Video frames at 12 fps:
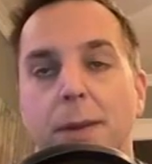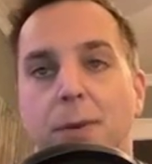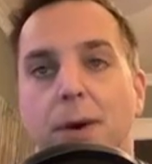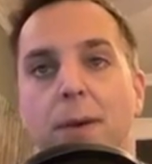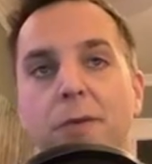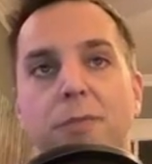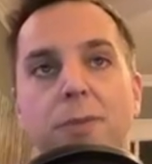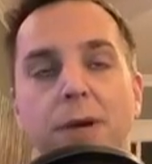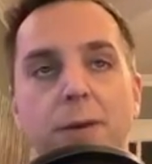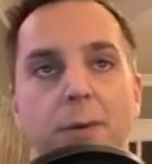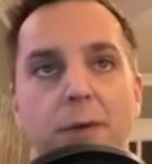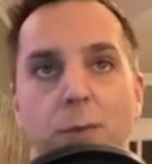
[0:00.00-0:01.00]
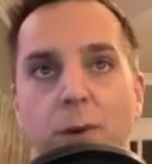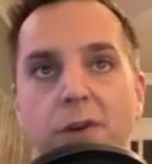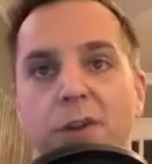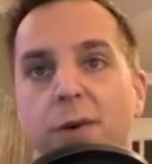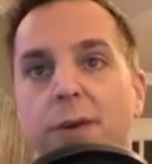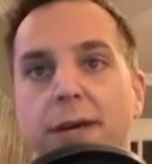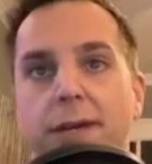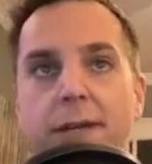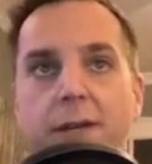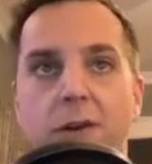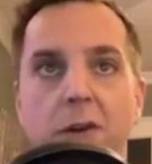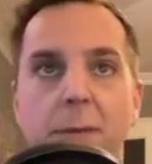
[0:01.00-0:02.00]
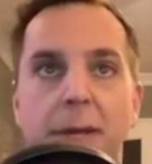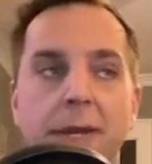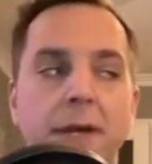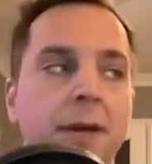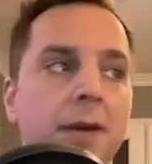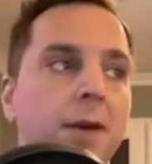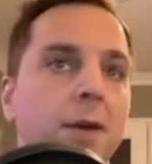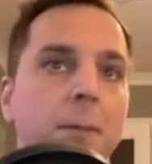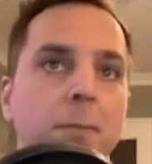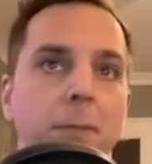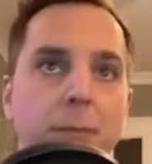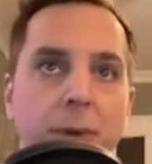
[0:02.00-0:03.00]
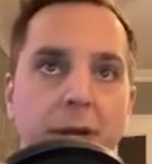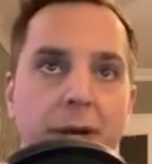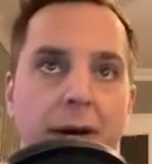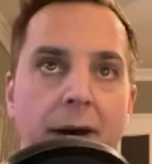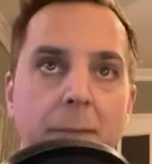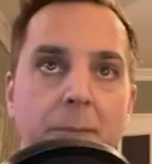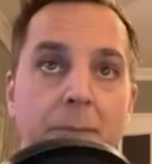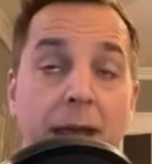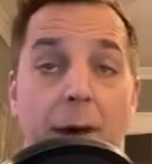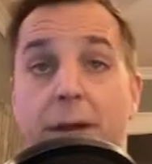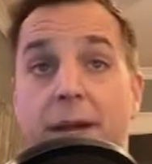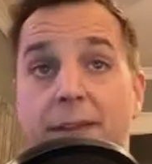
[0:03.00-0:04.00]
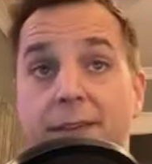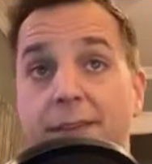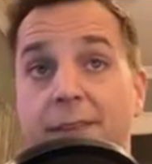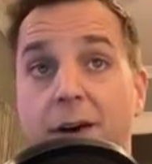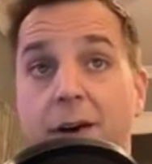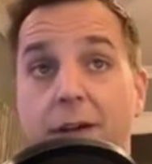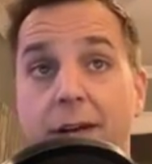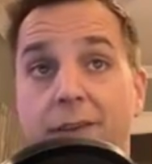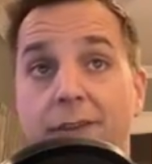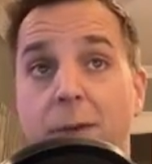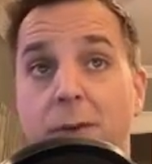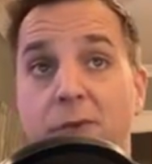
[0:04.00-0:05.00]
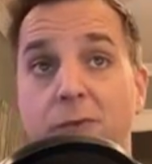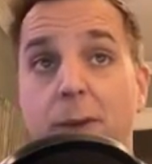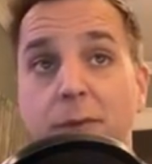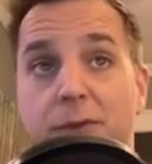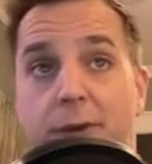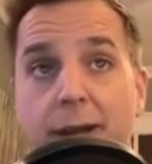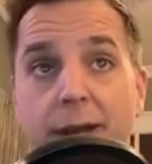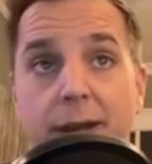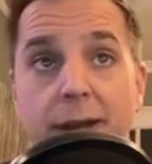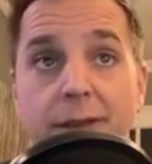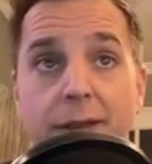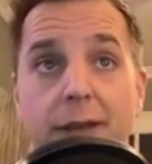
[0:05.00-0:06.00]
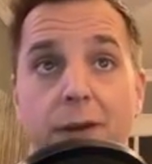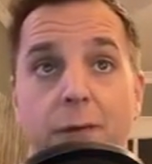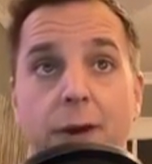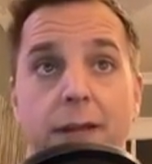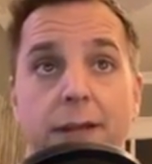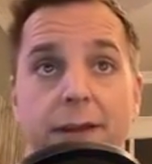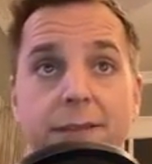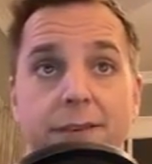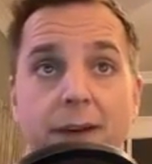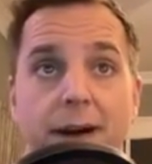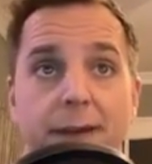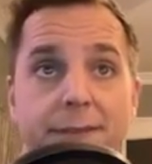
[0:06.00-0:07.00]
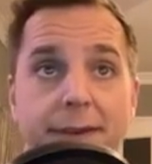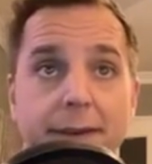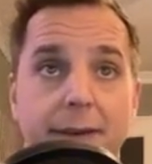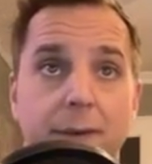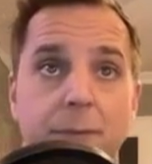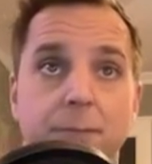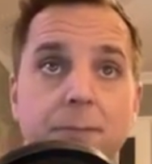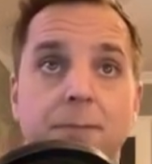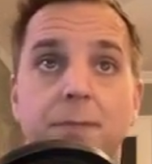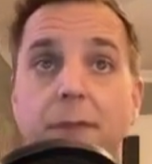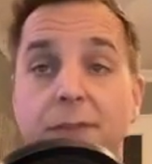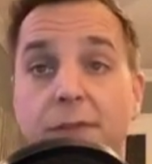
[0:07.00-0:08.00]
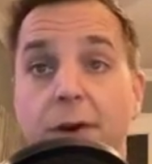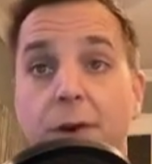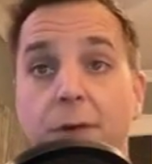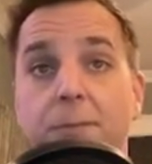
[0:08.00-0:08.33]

I was playing with weren't doing it. You know what I mean? But nowadays, I saw a bunch of people doing it at the Great Lakes Classic. So,